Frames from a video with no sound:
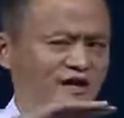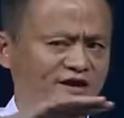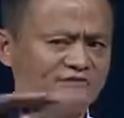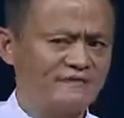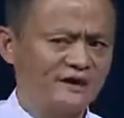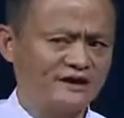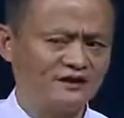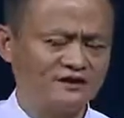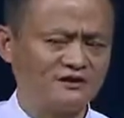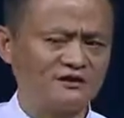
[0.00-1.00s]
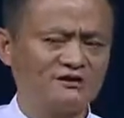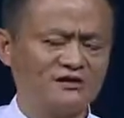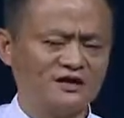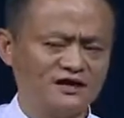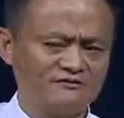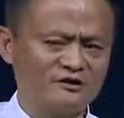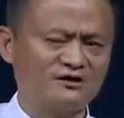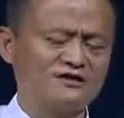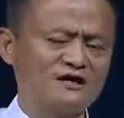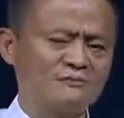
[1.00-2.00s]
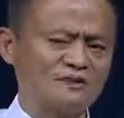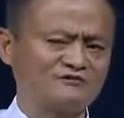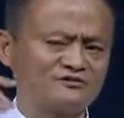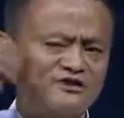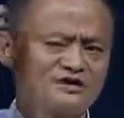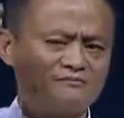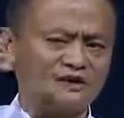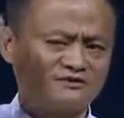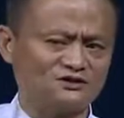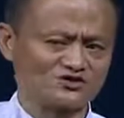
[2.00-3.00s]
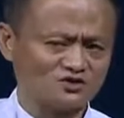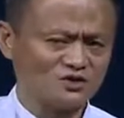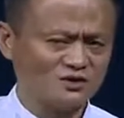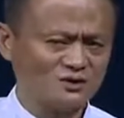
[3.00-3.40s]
everybody here, all the young people have to think about this.